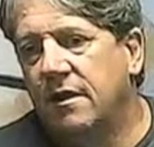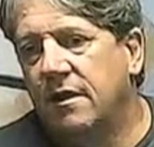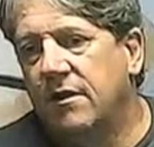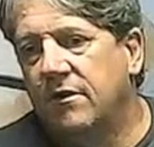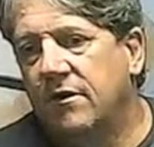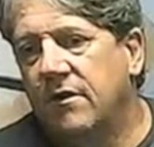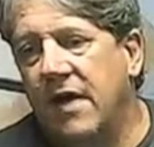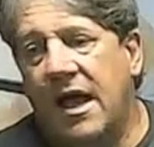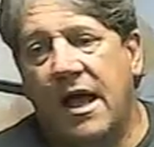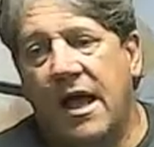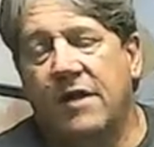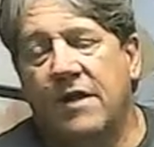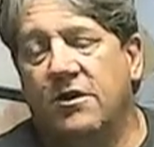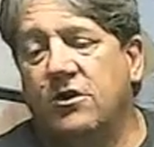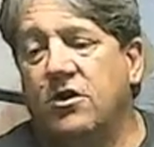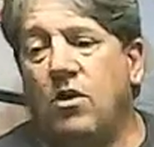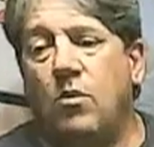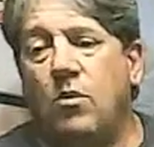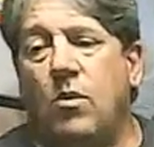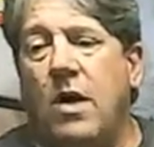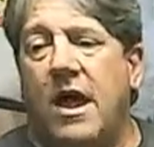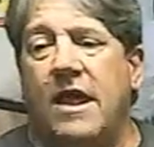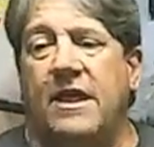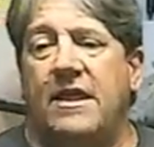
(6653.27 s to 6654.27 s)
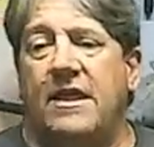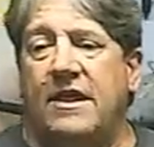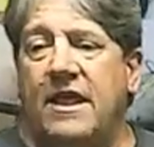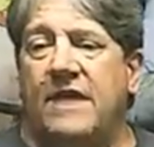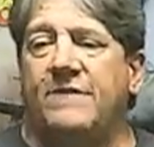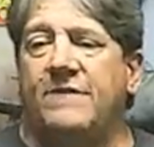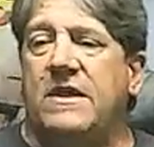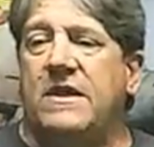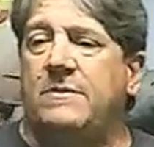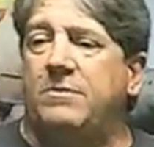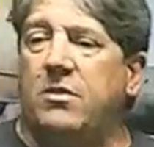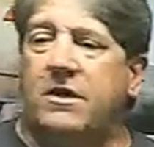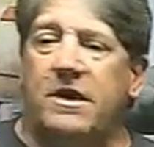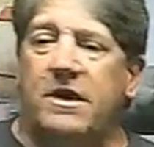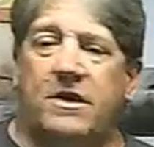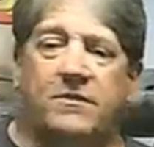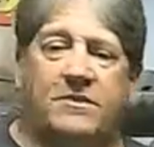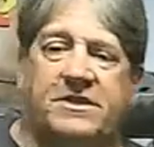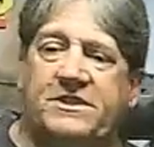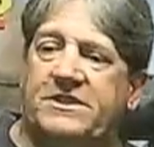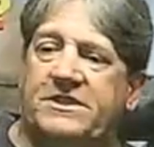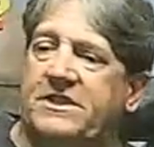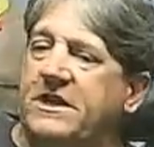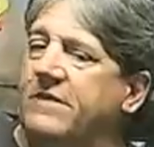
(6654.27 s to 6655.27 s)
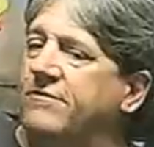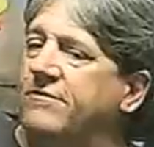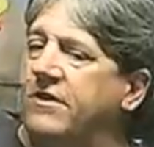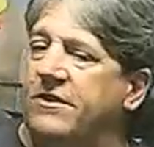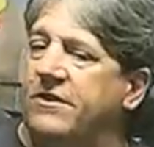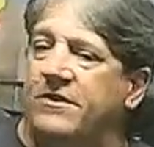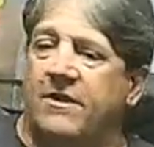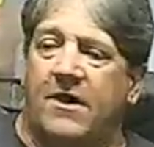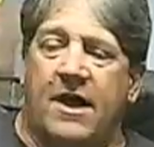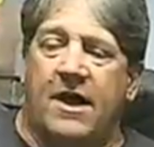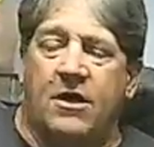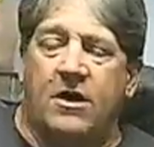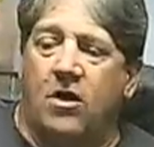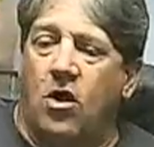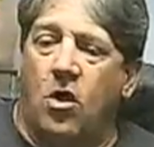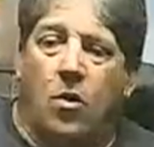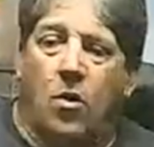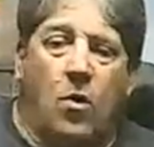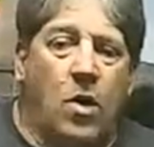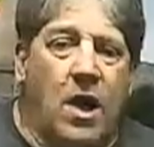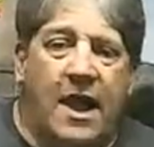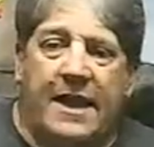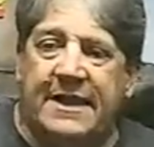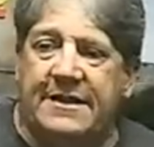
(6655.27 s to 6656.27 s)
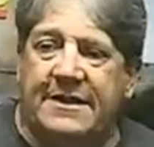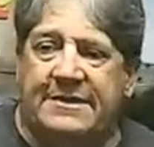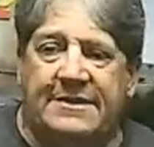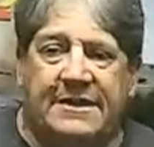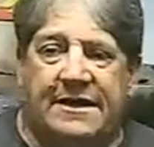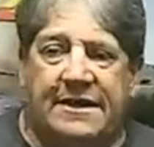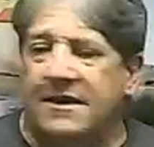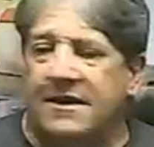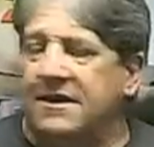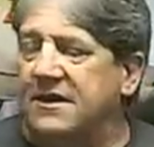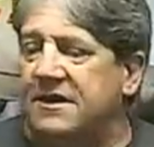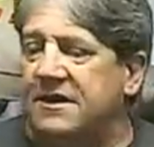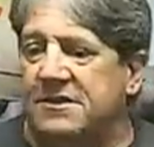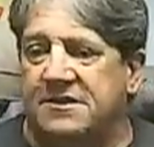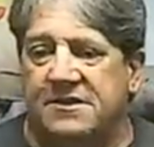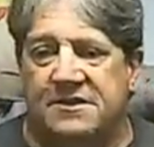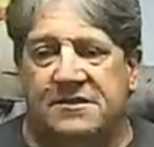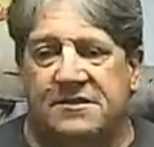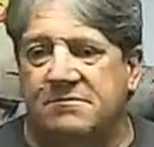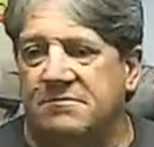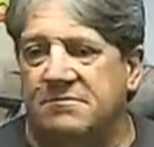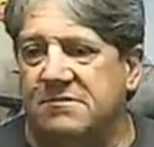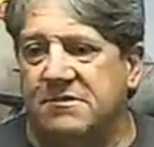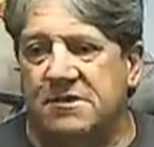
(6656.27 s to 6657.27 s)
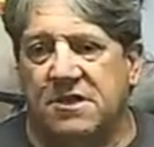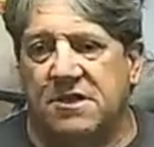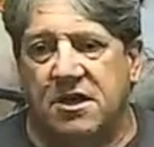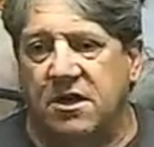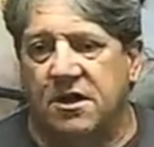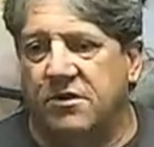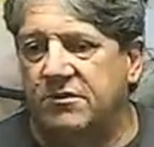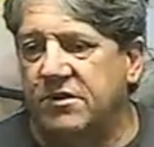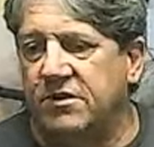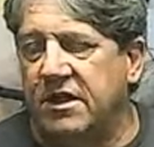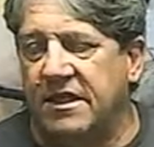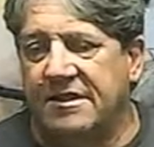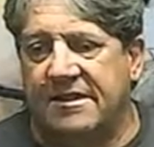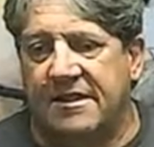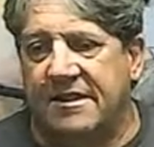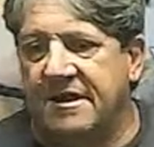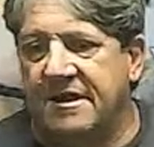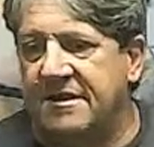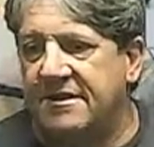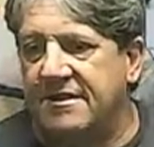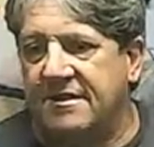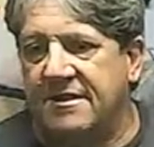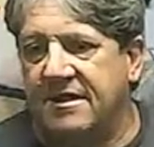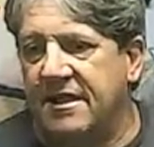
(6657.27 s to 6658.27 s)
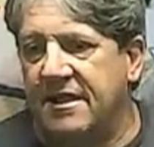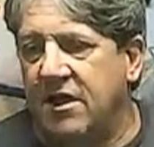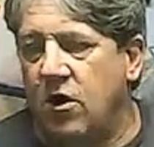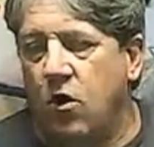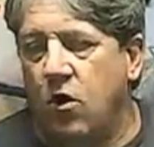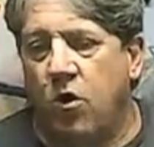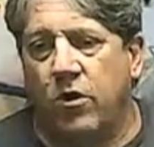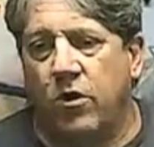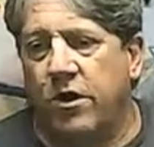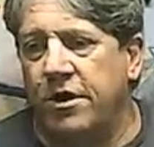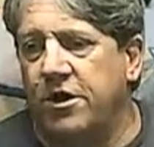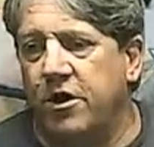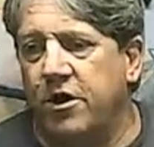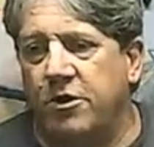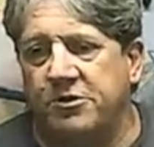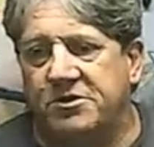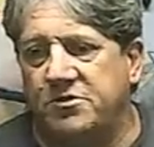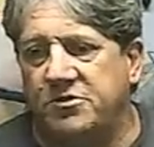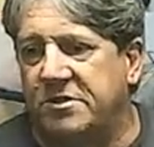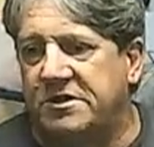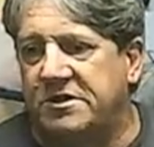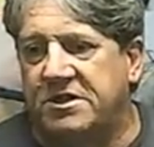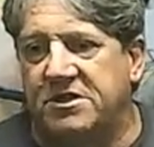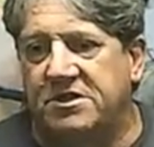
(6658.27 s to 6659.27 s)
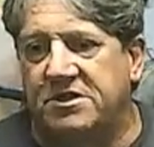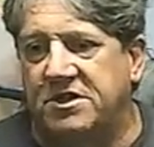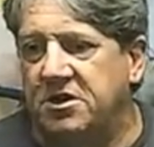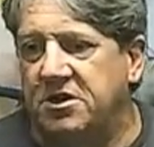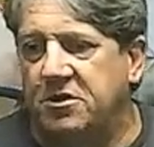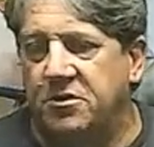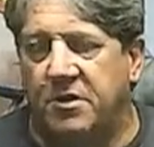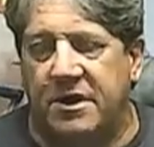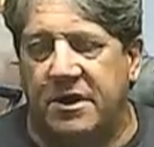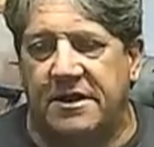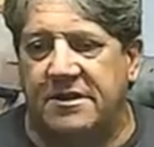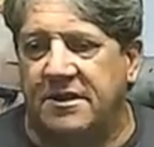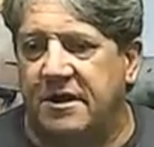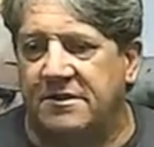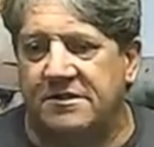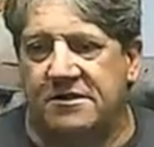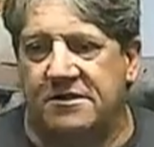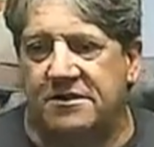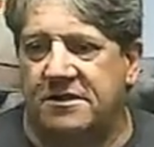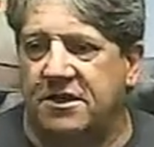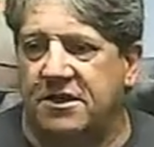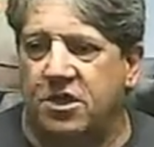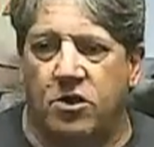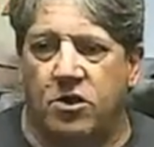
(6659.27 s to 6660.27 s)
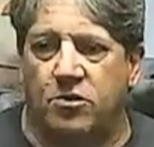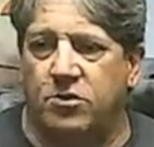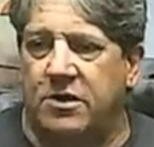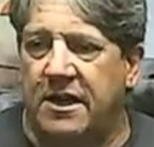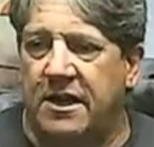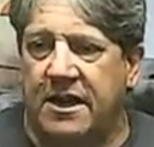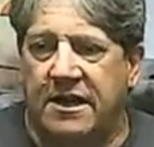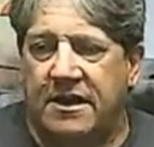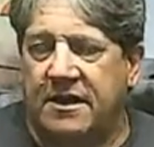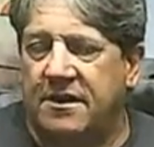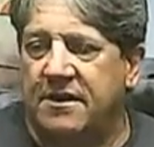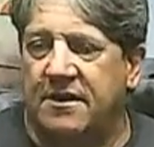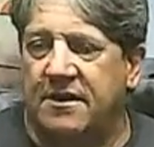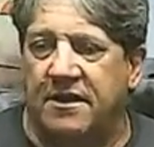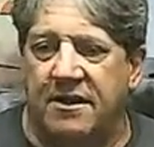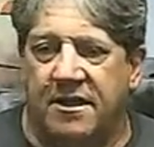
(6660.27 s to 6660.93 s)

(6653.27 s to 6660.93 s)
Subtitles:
Well, I don't know why. If he put a receiver in there, I don't know why he did. Because, you know, the Aura knows what to do. It does. You don't need it.